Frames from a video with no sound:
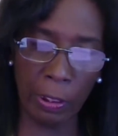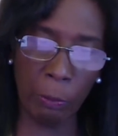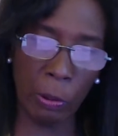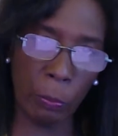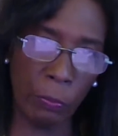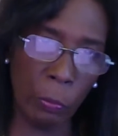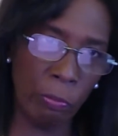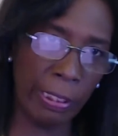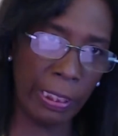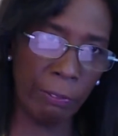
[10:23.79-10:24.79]
which we've
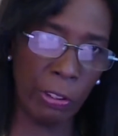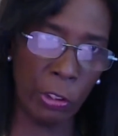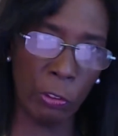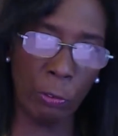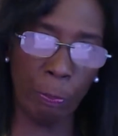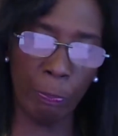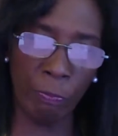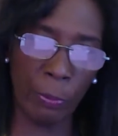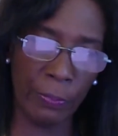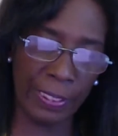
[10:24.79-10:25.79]
already reduced
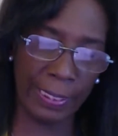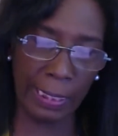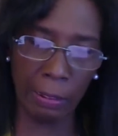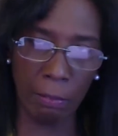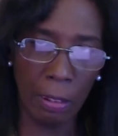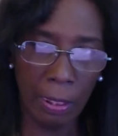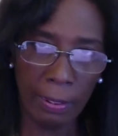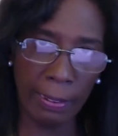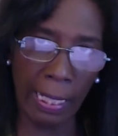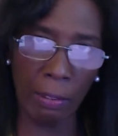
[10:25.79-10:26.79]
with a skill
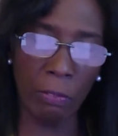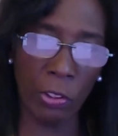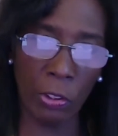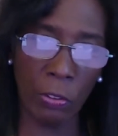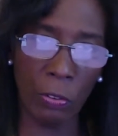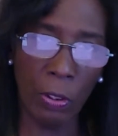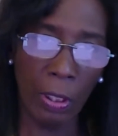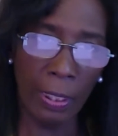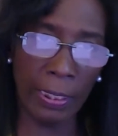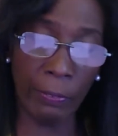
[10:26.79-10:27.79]
down to
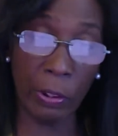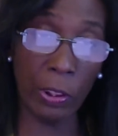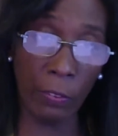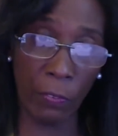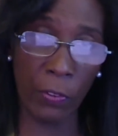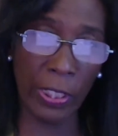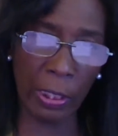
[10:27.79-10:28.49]
a difficulty of 3.